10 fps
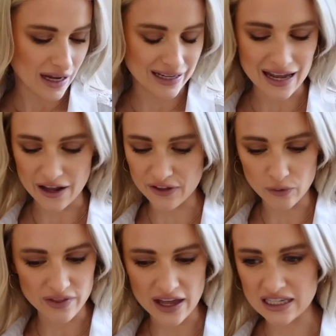Again, I think
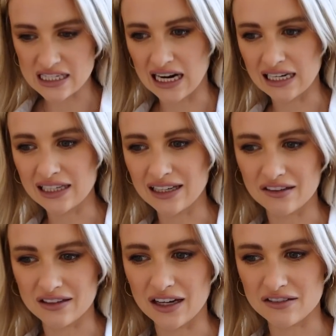with any tiling,
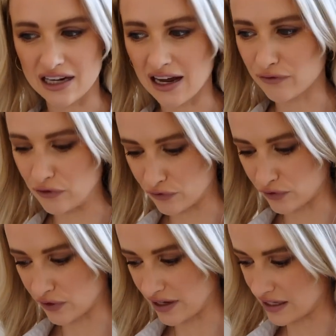it's nice to have
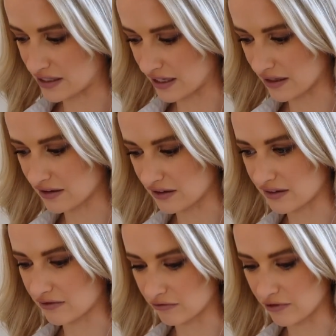underfloor heating because it
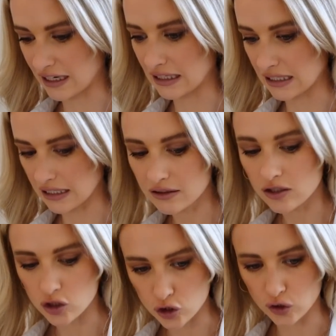just really
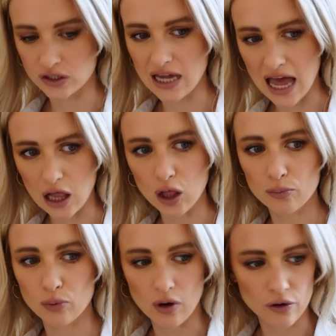does
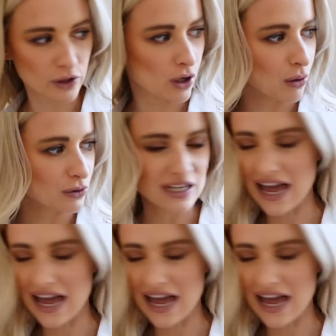help on a cold